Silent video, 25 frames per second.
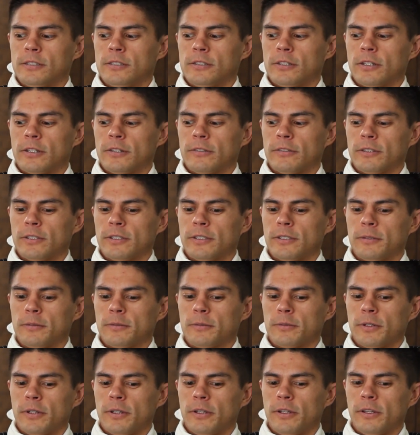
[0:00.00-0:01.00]
Travel tips,
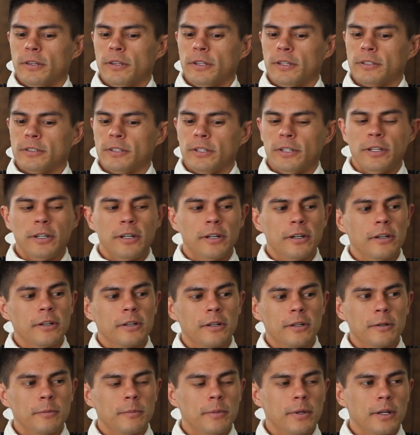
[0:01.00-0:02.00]
what other things do you need to know